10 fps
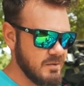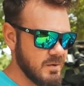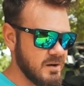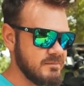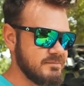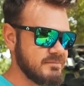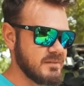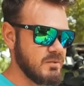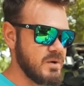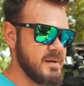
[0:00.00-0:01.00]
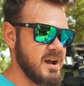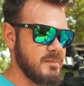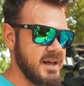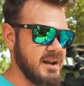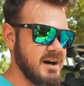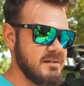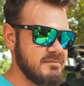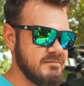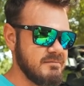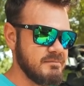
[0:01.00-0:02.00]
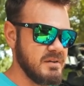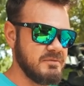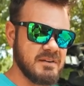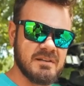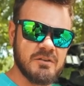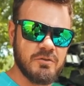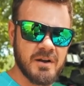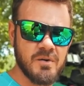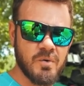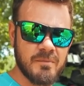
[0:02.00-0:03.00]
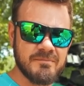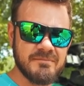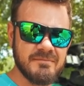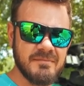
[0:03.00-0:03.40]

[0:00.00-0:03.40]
Well, we may or may not be fixing a trick Norm